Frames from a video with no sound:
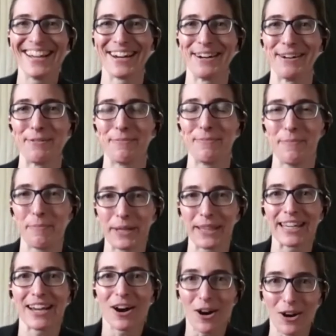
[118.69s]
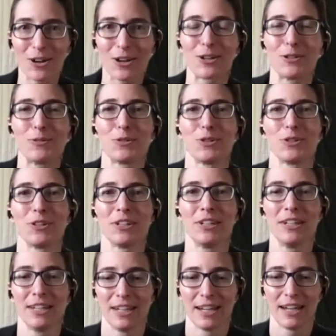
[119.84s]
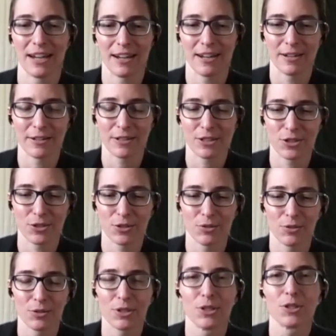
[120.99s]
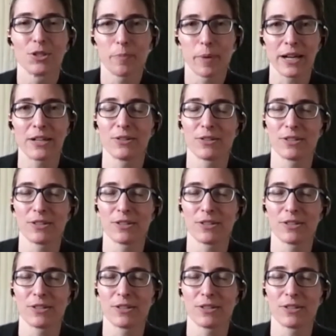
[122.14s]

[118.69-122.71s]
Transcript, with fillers: um, but they are closer uh, to to spiders